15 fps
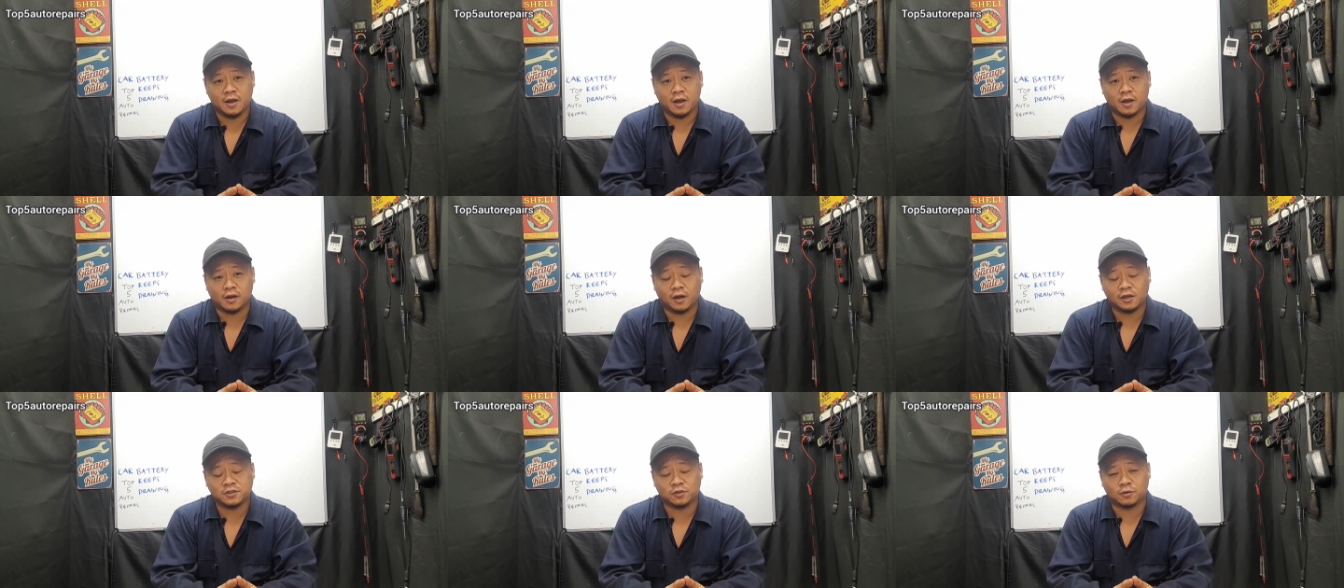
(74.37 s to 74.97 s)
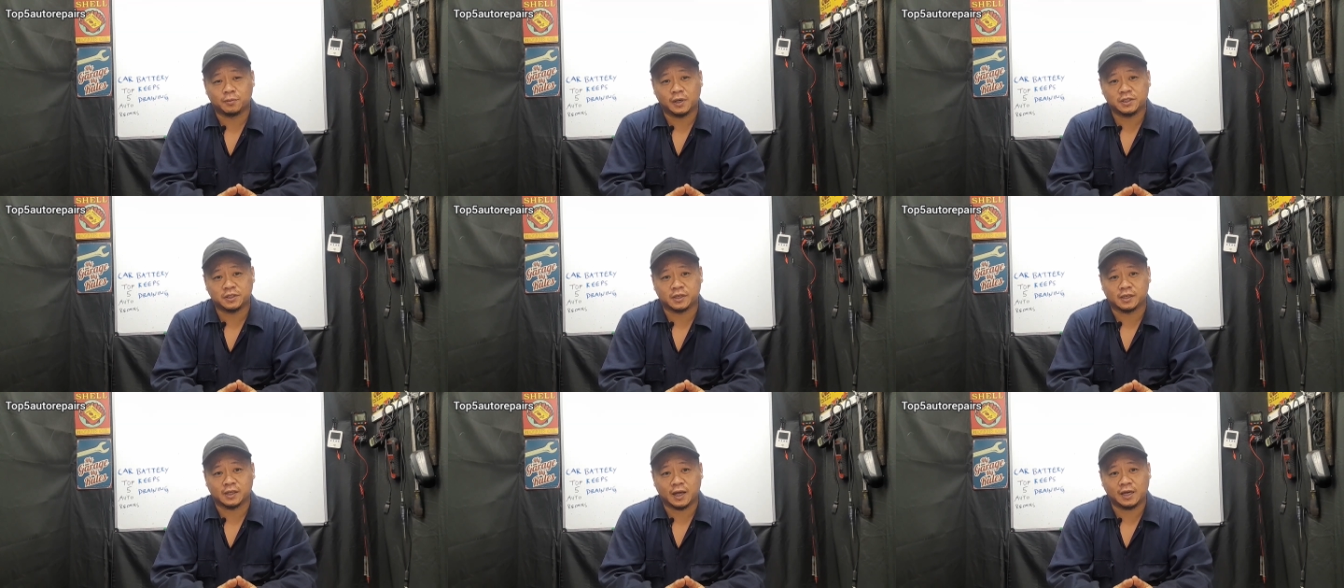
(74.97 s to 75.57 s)
And also, make sure
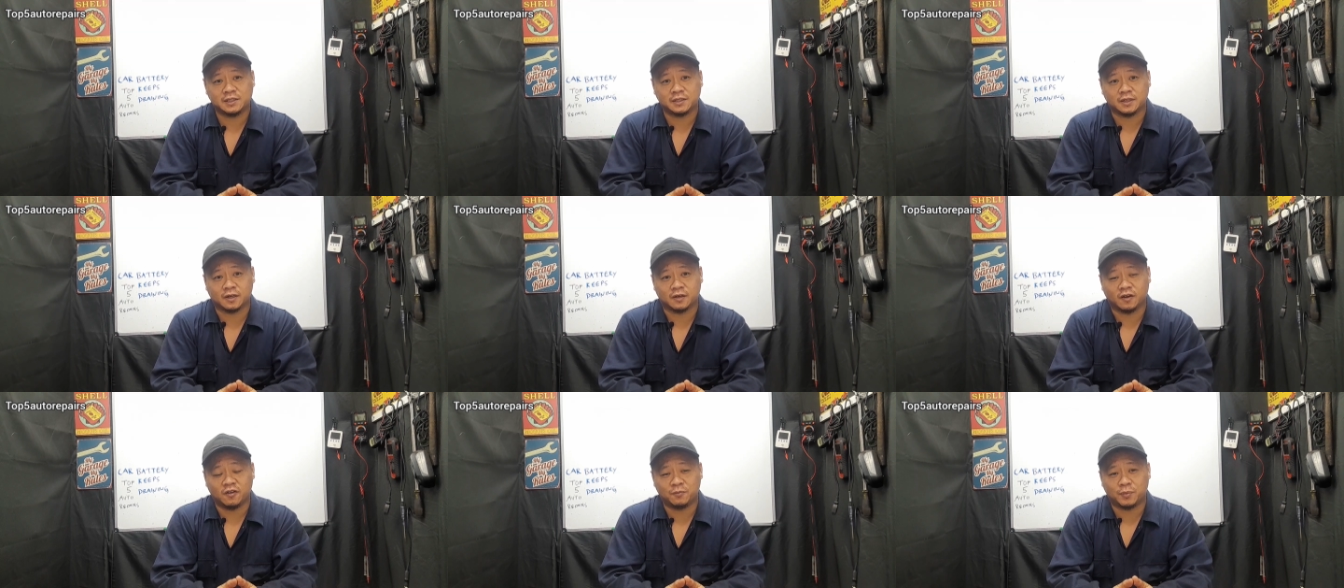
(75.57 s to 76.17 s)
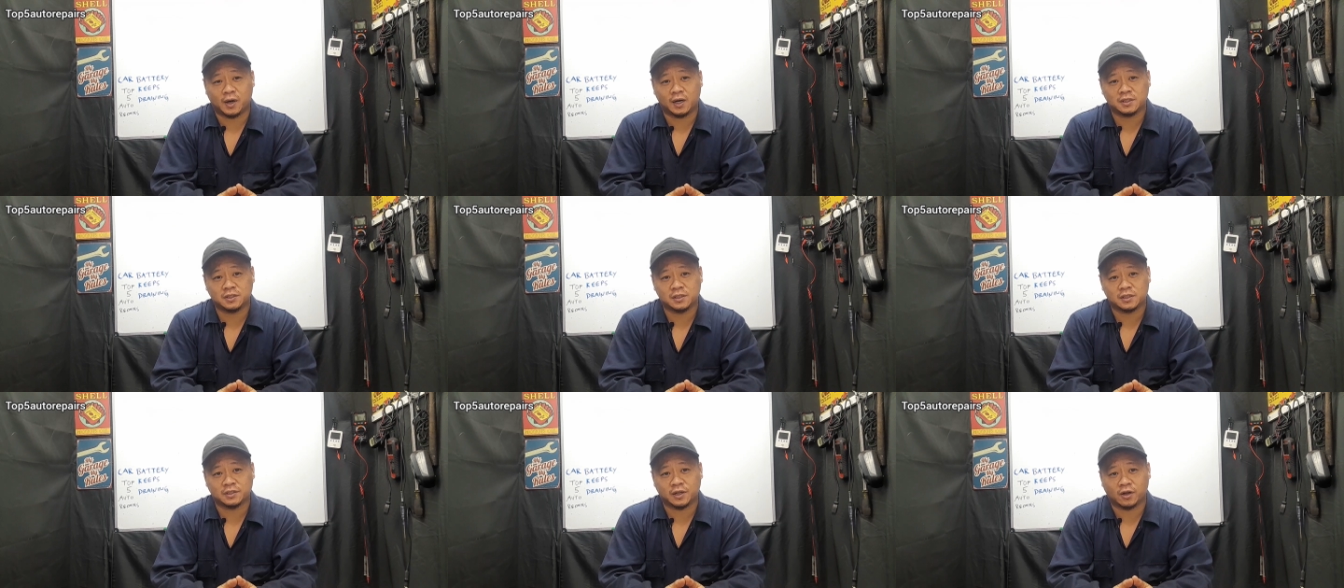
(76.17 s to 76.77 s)
the light in the glove box
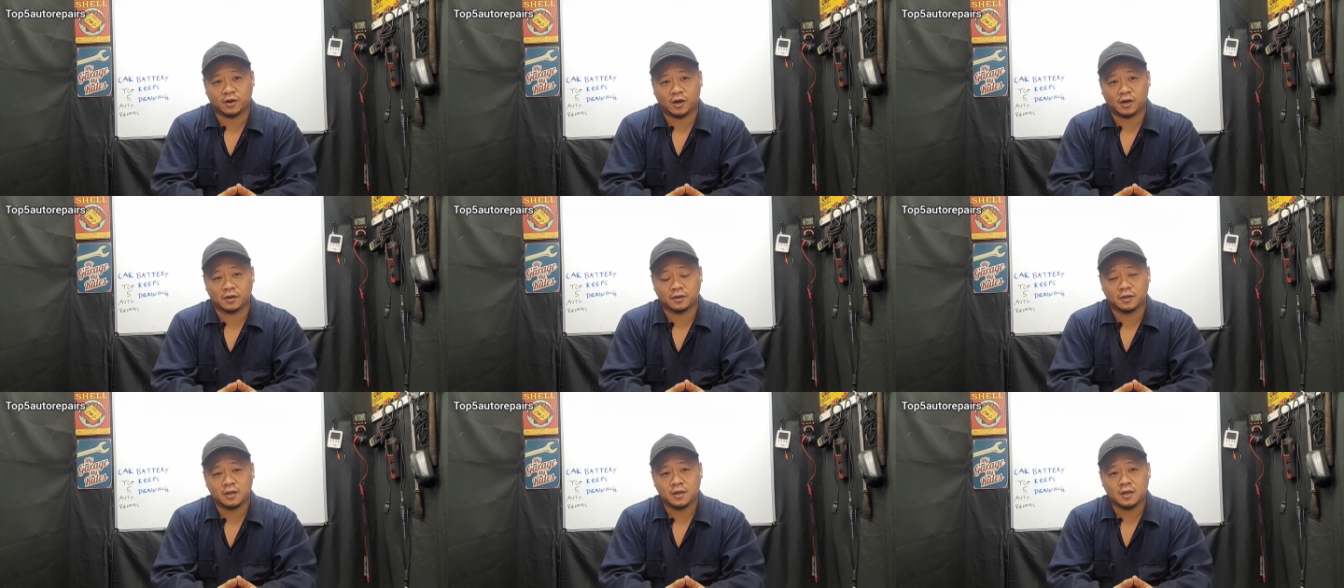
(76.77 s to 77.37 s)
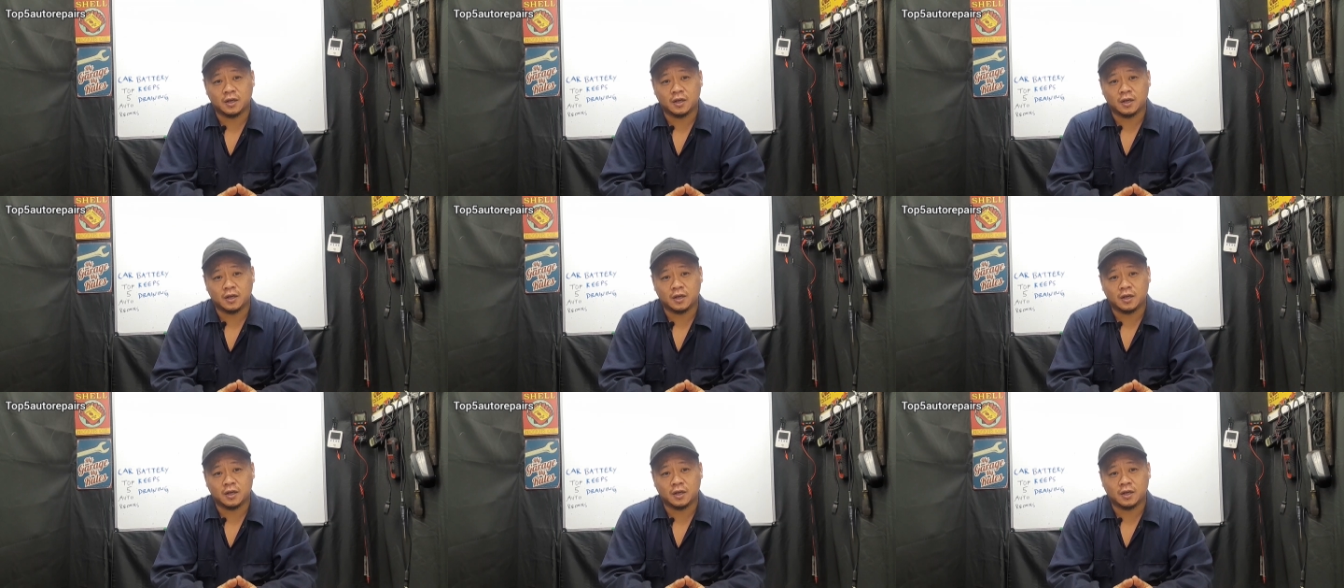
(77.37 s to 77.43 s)
is not on.